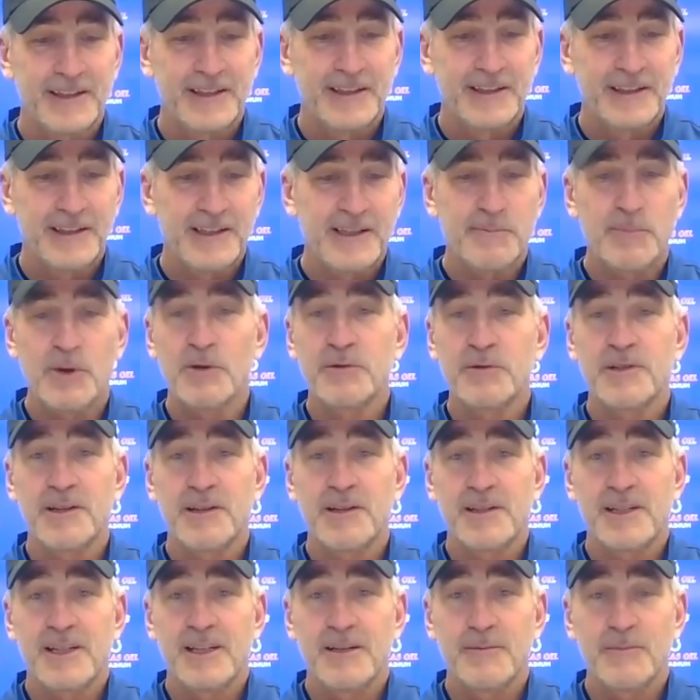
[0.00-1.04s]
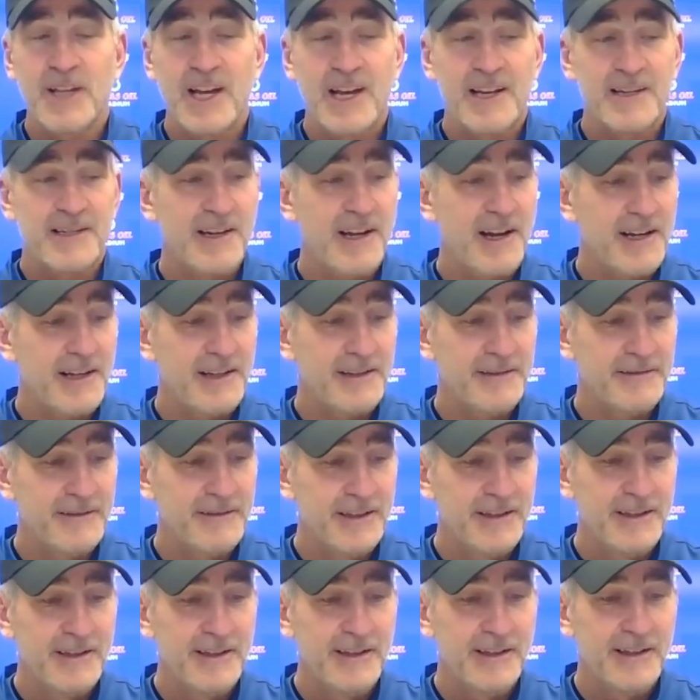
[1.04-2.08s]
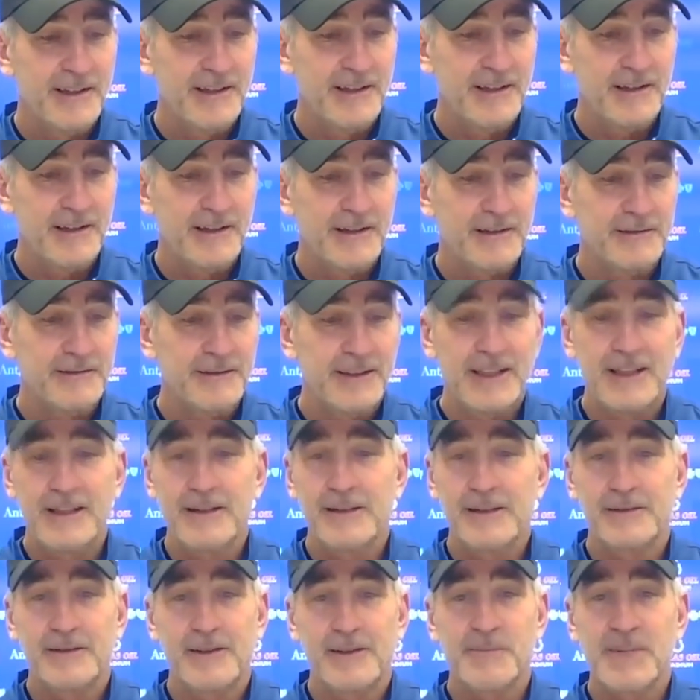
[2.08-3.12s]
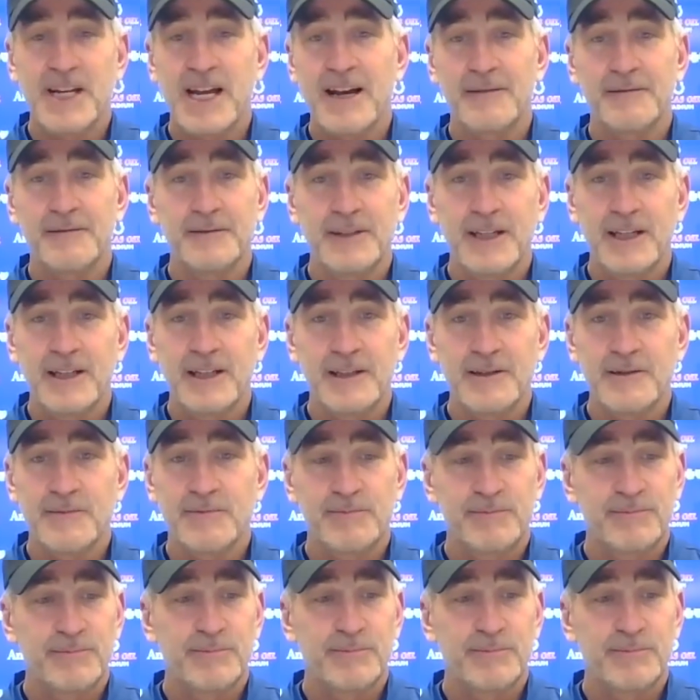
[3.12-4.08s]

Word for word: he spoke to the team last night, uh, and then comes out and he's